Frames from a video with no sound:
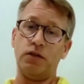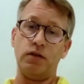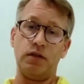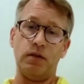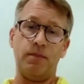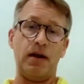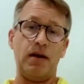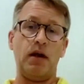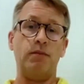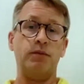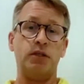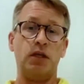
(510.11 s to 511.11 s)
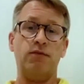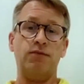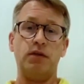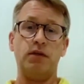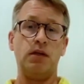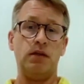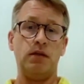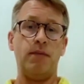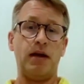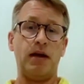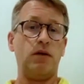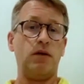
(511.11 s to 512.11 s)
So it's a paradigm shift in the
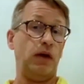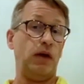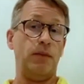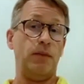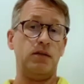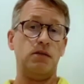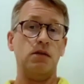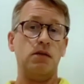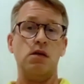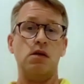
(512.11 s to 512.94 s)
macro environment